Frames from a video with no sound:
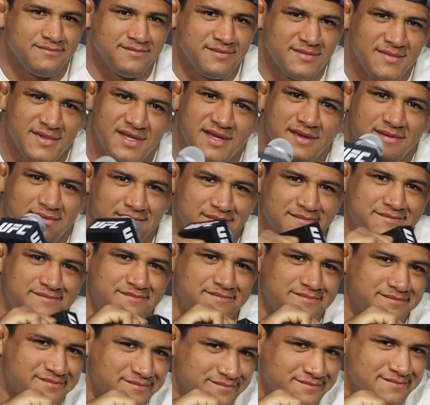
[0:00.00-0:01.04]
You know, this guy
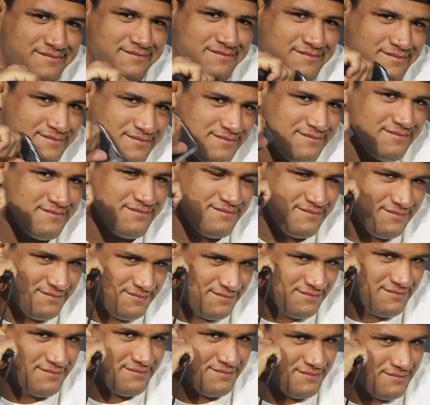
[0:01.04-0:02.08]
who says he wants to fight
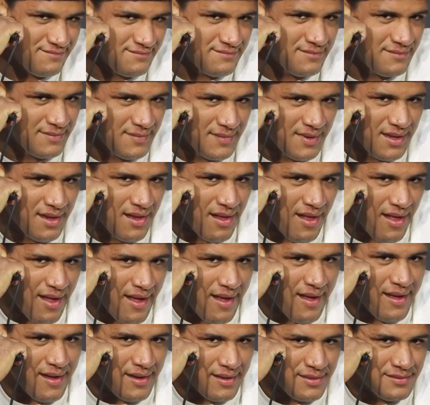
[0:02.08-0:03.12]
everyone, and then you've been calling him
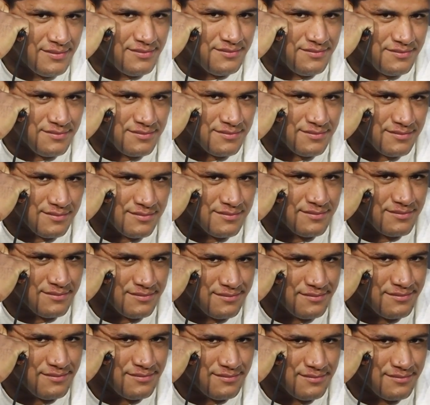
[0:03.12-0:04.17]
out, and then he
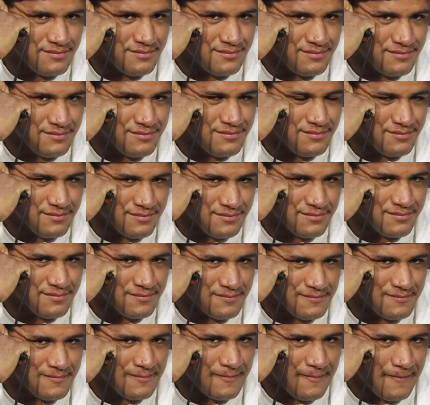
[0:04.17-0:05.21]
says he'd rather do it in
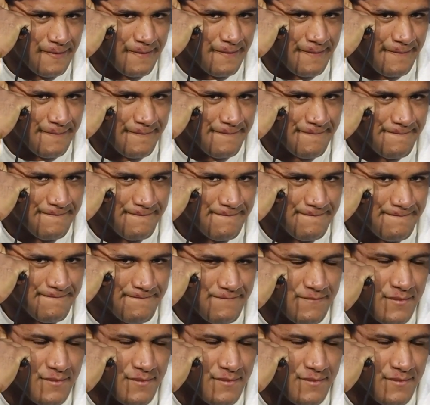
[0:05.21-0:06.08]
London. Are you surprised?